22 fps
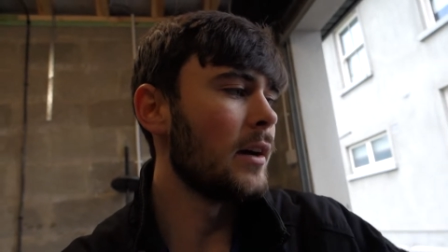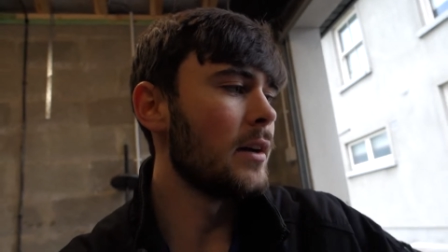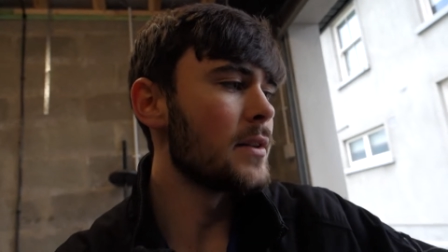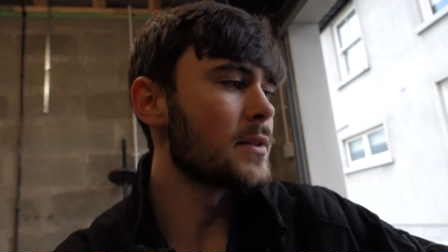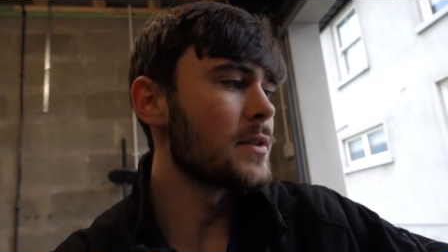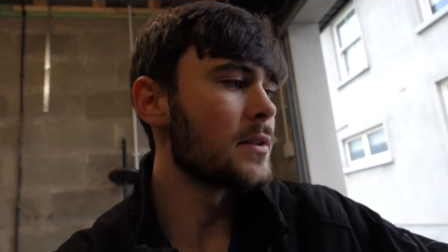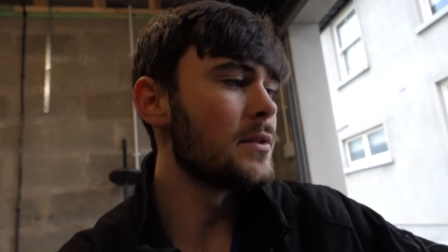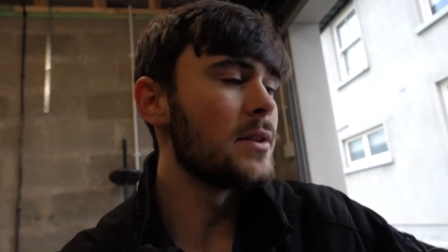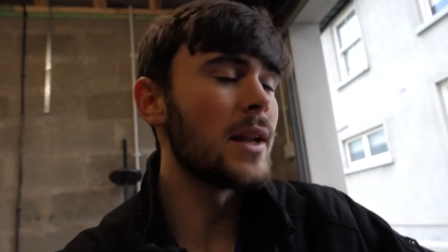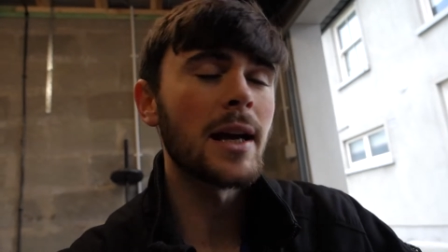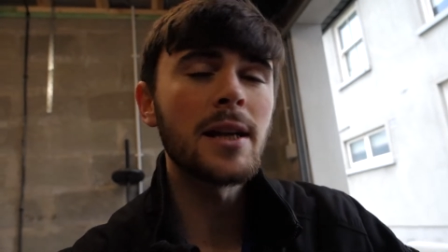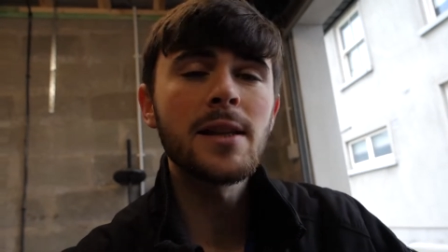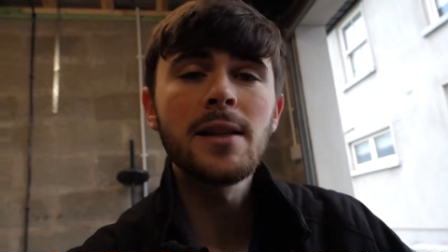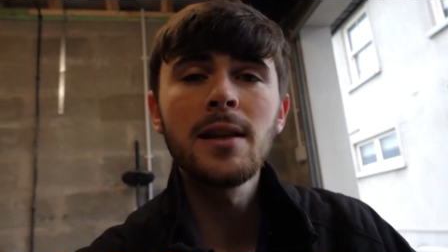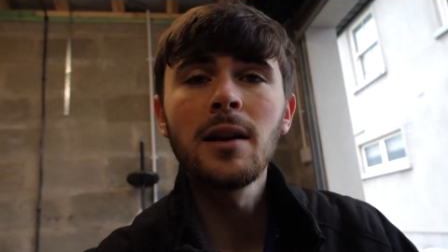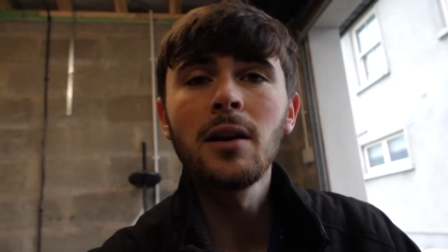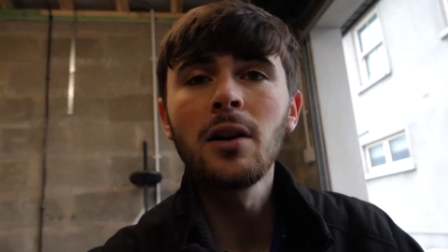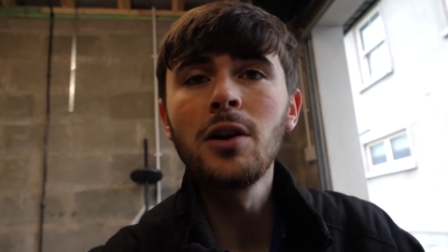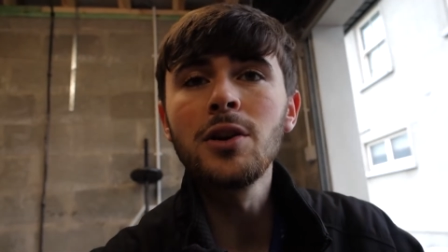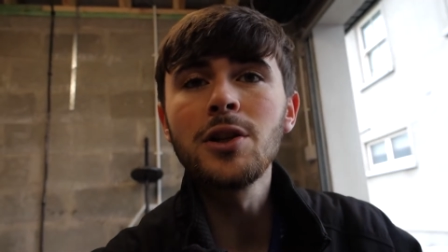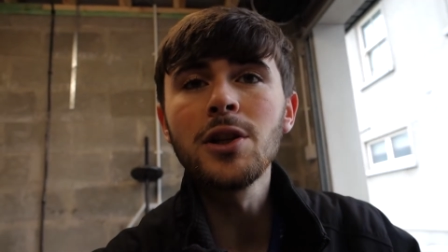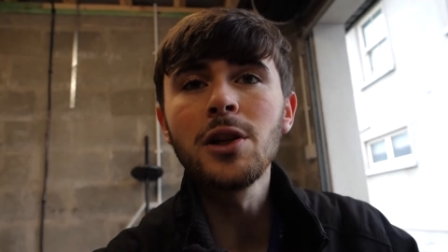So next thing
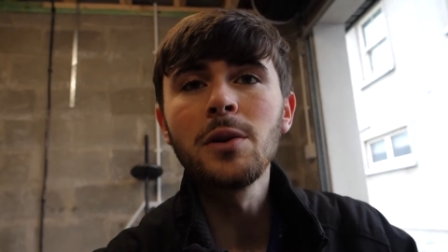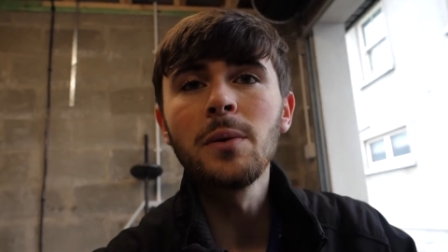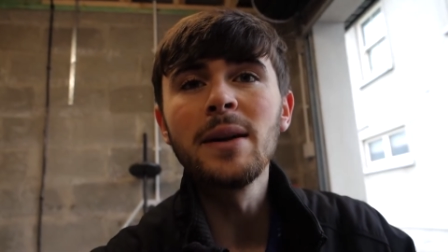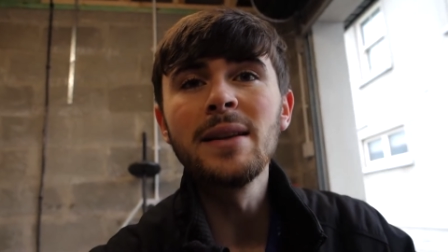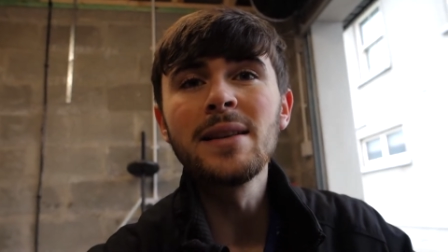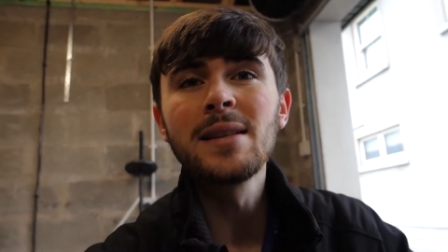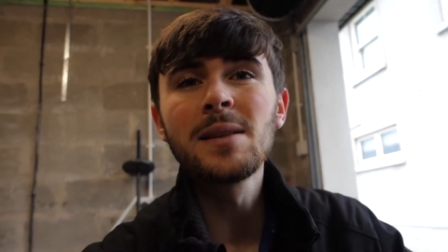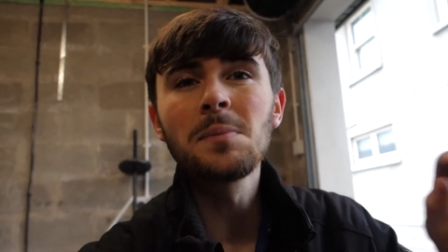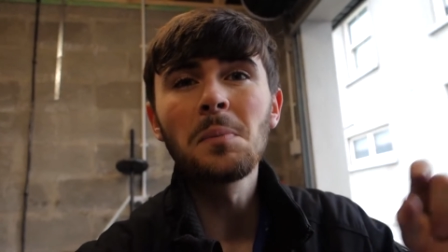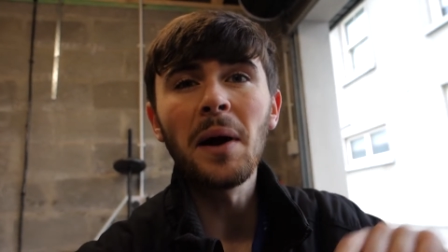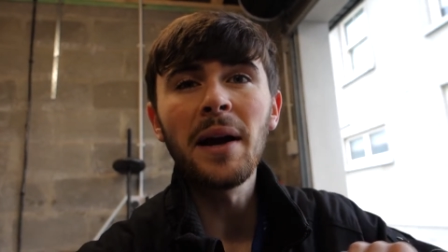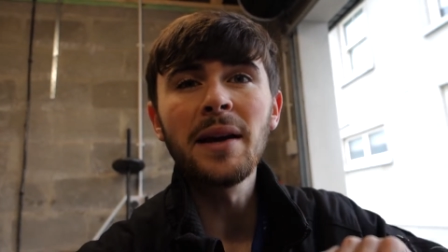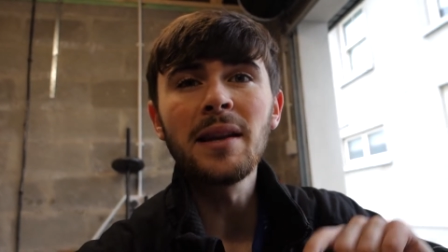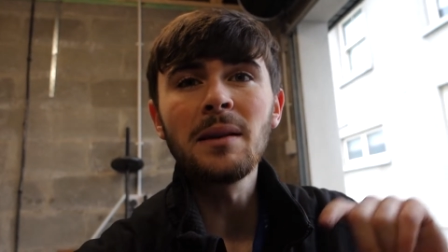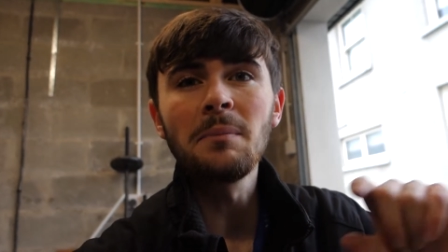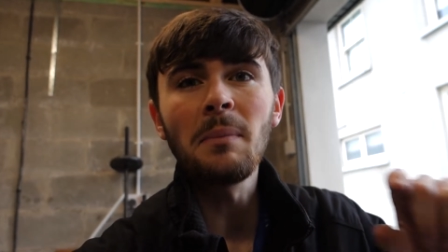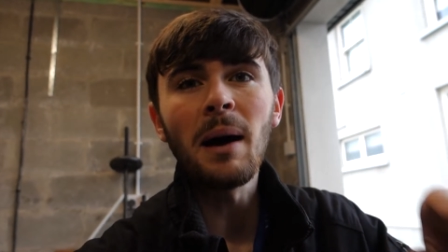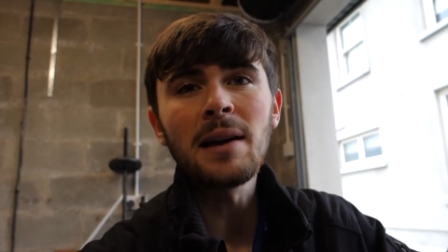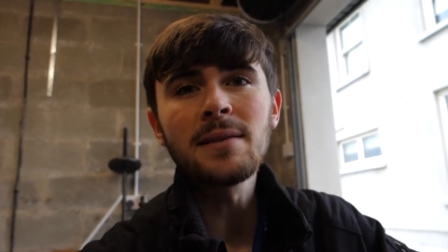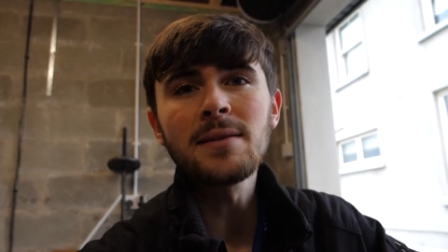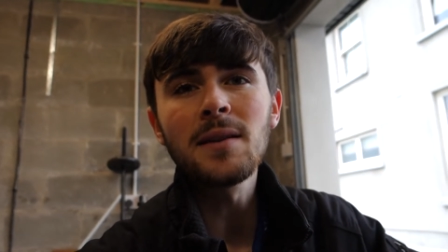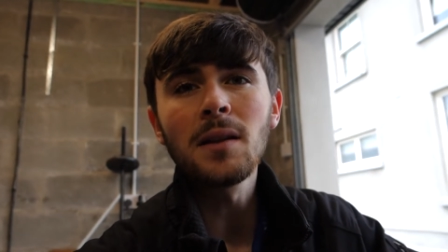I'm going to do is spray the
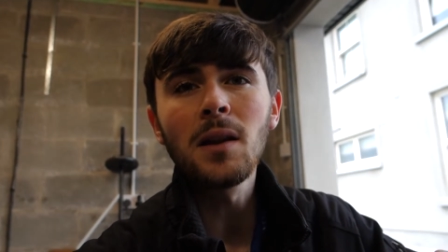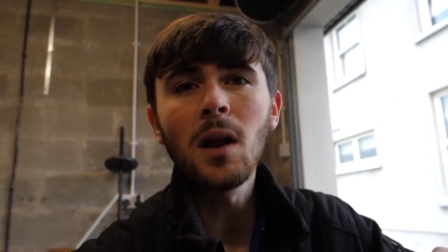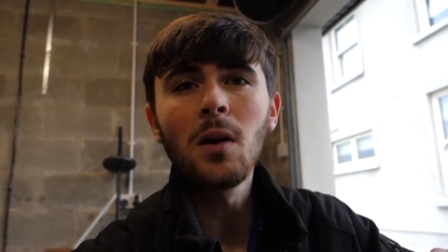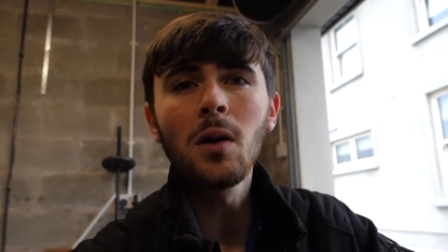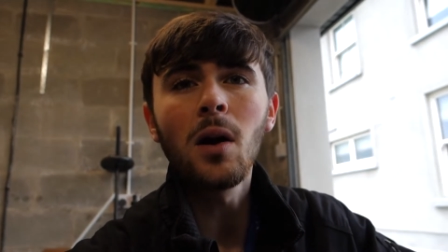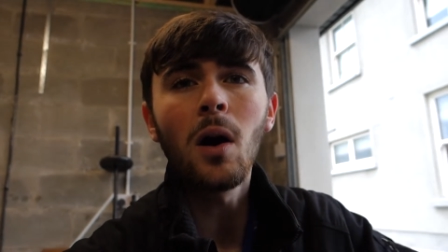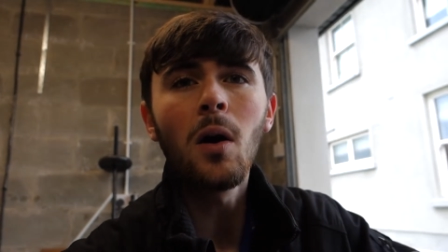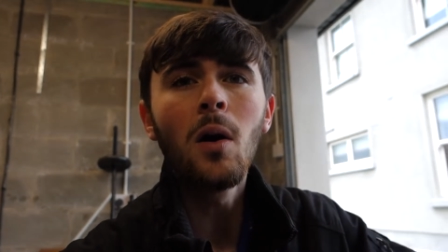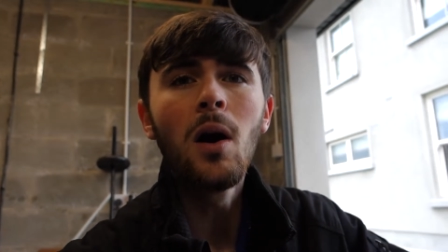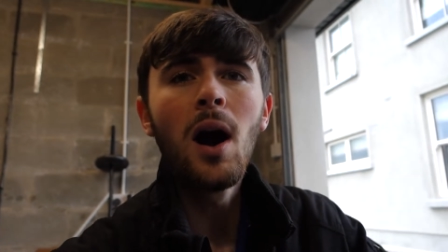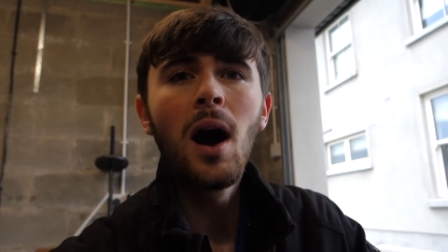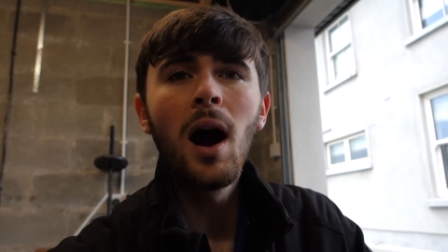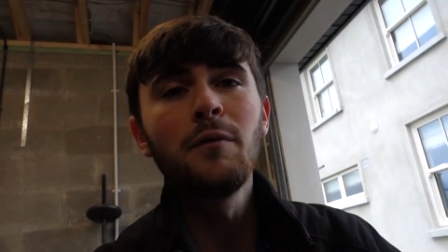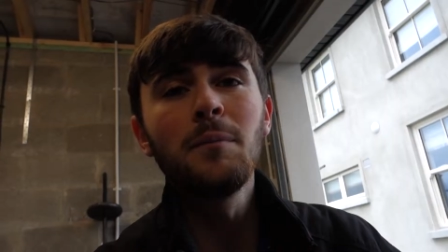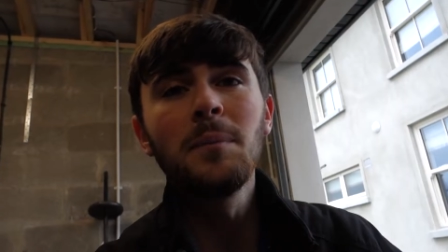Mazda logo.